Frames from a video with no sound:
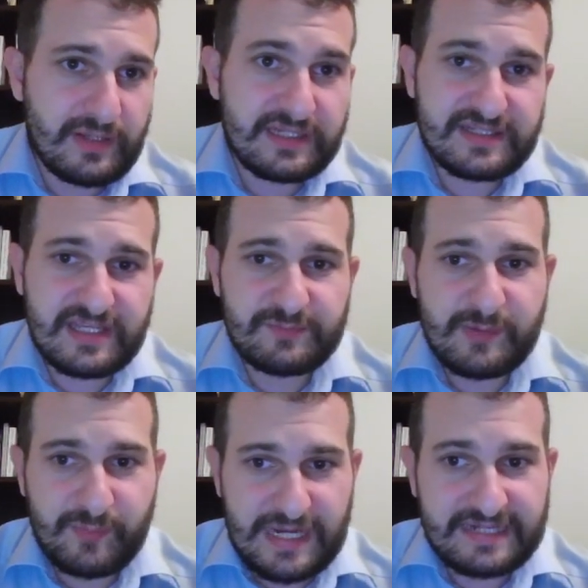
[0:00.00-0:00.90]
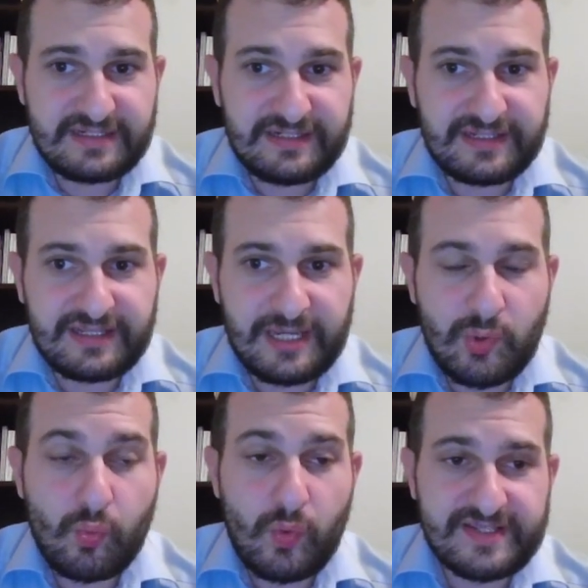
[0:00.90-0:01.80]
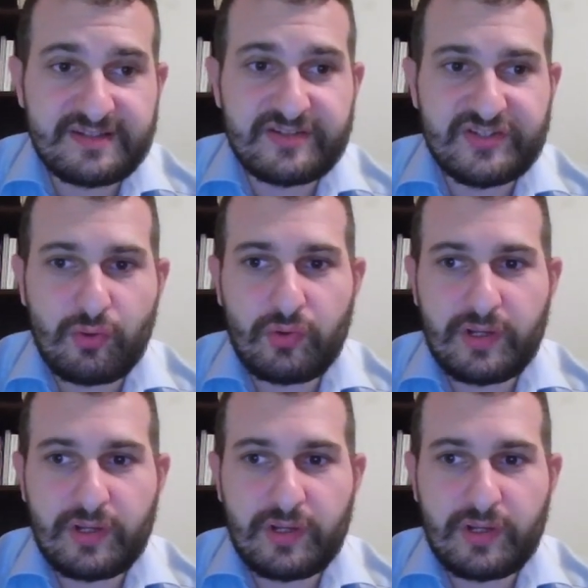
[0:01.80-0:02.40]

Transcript: And this has been played in the game Wesley So